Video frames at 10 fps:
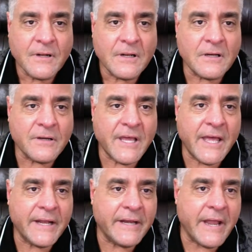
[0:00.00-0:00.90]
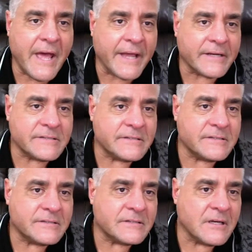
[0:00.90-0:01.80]
Okay,
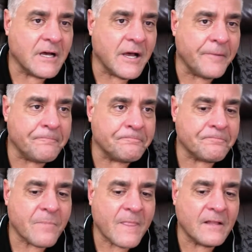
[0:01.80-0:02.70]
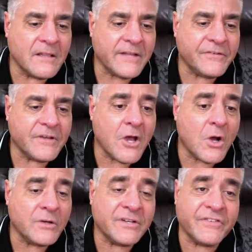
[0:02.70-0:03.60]
next. Um, let's
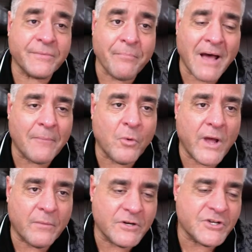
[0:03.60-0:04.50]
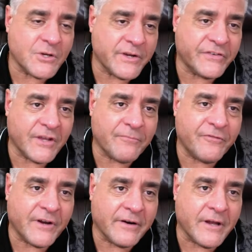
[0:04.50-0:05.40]
go to Zimbabwe. I'm going to show you something
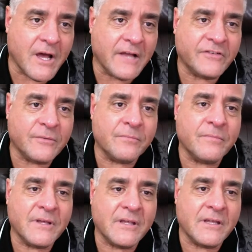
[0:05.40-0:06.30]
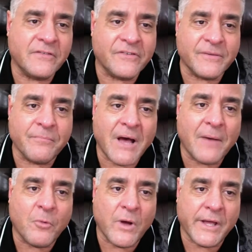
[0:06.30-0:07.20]
very awesome in
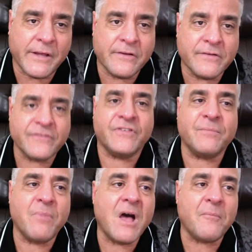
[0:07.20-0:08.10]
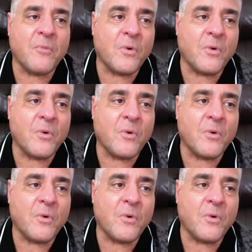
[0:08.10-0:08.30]
Zimbabwe. Zimbabwe.